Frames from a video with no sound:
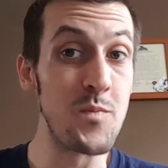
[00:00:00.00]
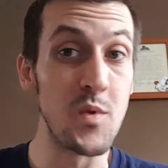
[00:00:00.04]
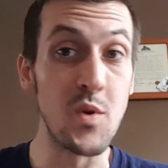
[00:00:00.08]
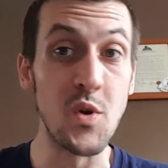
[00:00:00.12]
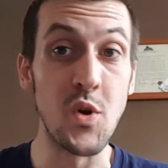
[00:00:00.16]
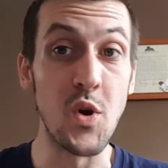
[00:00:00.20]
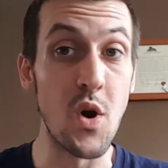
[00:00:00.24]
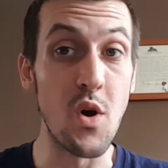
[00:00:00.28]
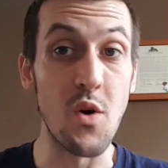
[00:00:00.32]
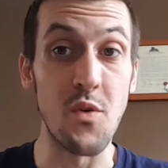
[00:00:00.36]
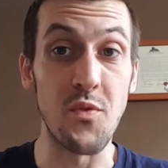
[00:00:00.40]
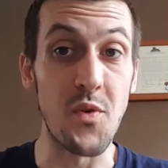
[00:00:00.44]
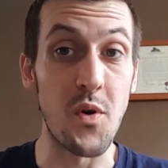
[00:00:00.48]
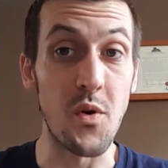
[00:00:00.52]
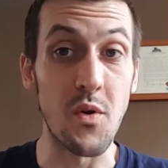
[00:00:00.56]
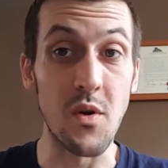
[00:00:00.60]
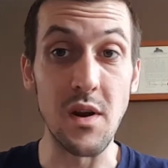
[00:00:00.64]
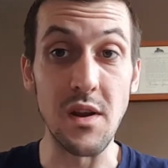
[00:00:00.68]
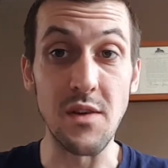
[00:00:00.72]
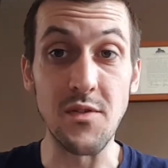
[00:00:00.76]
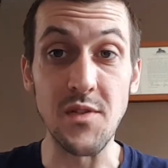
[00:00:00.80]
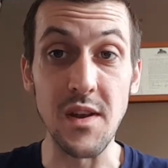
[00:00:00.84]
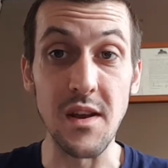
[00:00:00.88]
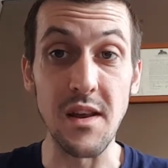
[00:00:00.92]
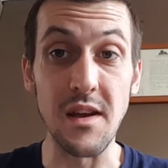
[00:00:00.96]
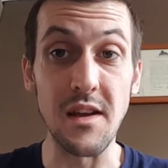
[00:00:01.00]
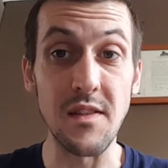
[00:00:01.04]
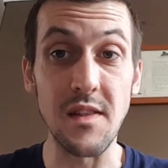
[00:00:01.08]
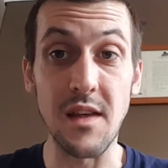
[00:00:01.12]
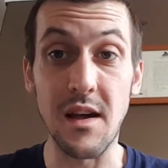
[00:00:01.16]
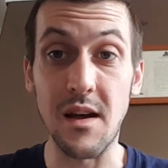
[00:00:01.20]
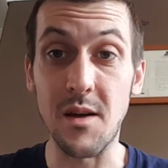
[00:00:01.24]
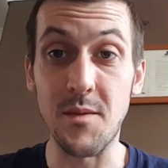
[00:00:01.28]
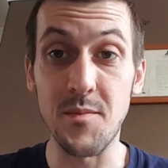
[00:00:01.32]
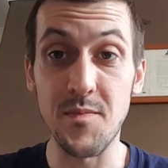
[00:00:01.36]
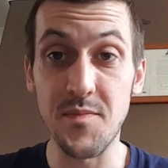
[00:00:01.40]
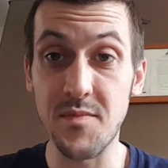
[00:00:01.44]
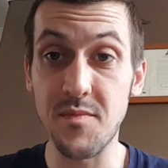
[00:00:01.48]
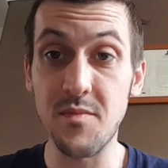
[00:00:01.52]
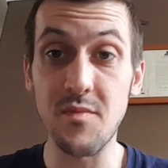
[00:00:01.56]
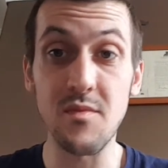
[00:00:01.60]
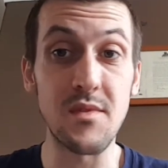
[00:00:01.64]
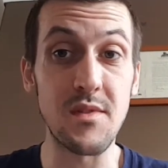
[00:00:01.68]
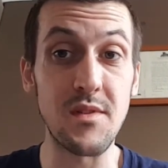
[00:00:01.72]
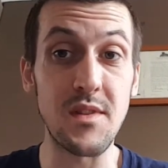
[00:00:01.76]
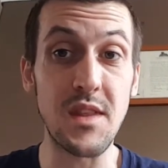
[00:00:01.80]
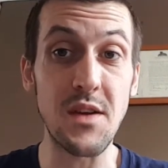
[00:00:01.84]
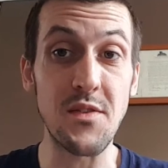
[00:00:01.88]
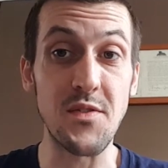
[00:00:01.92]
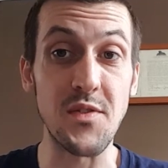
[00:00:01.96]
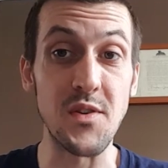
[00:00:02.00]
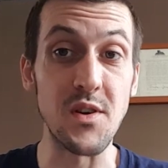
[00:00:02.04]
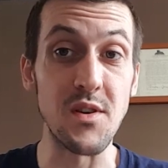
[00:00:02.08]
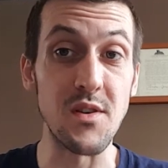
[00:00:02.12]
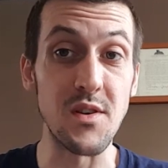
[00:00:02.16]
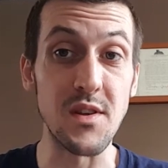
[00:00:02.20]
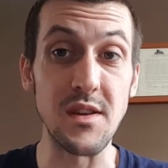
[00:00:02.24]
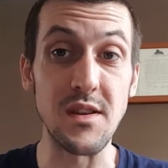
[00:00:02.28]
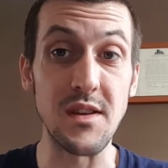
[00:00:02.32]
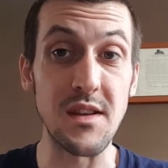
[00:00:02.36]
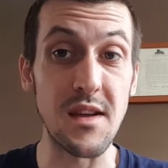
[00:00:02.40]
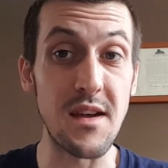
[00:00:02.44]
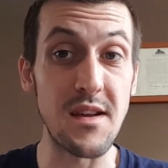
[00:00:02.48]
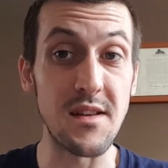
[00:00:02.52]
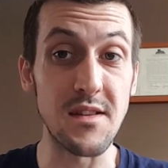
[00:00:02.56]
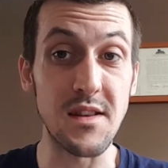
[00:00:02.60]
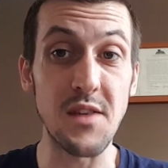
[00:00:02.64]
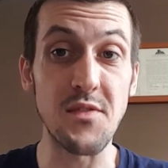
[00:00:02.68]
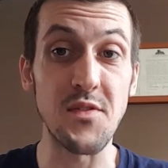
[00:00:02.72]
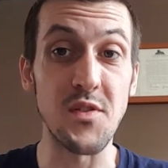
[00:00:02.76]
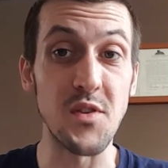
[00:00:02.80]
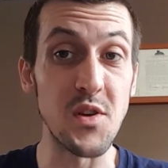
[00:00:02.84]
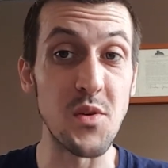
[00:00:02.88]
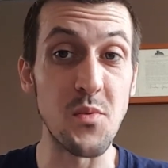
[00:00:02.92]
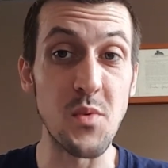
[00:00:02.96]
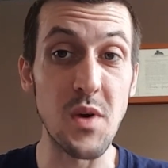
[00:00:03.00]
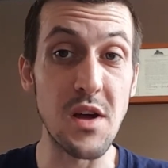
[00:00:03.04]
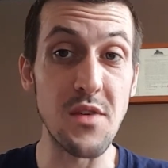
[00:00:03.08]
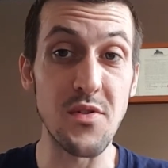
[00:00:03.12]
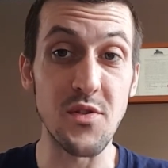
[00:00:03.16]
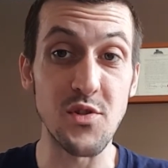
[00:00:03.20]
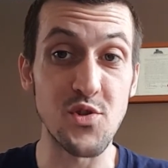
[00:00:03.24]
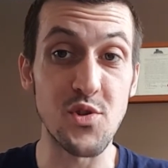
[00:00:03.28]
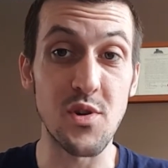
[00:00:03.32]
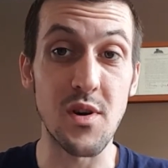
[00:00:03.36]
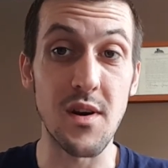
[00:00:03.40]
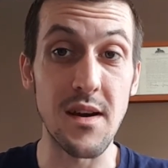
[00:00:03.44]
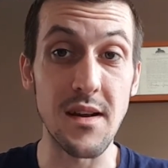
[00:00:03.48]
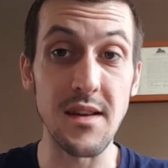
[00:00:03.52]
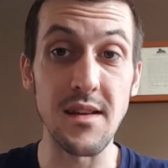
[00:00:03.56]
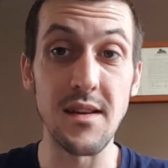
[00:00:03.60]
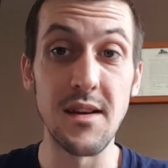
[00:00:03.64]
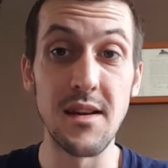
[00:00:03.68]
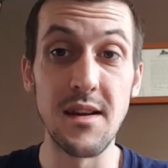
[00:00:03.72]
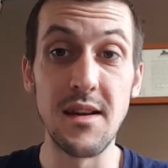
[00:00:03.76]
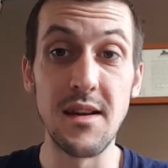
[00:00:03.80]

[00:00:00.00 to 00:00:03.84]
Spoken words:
Go for it if you like that. Definitely, yeah, definitely worth a try.